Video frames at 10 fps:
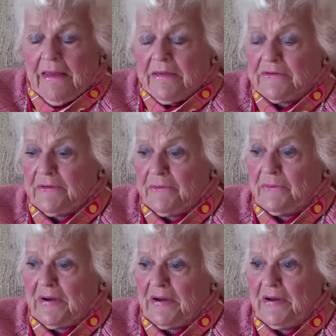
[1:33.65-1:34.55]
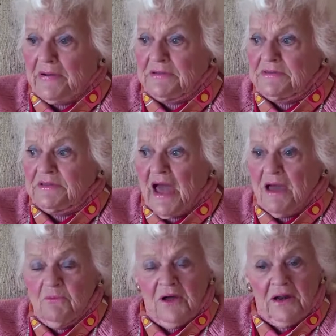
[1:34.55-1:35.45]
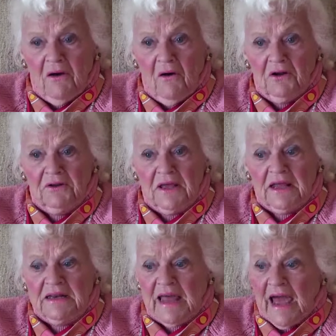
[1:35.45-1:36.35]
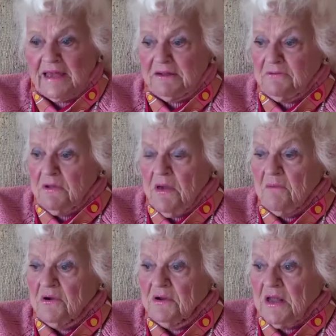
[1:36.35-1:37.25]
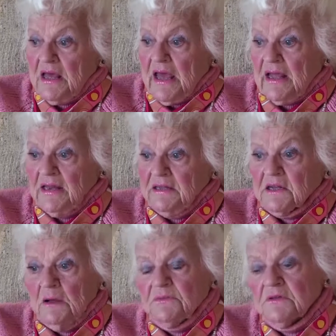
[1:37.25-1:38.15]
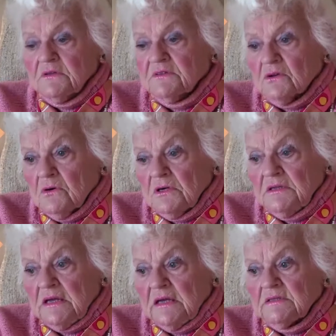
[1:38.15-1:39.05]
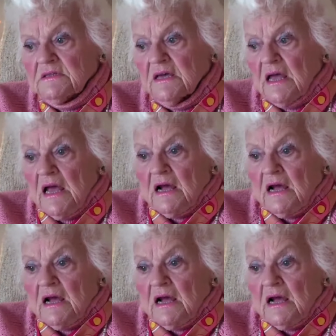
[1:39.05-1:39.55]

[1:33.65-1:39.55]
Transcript: So uh, time went on, and I can remember, and he'd come to the store and he'd say,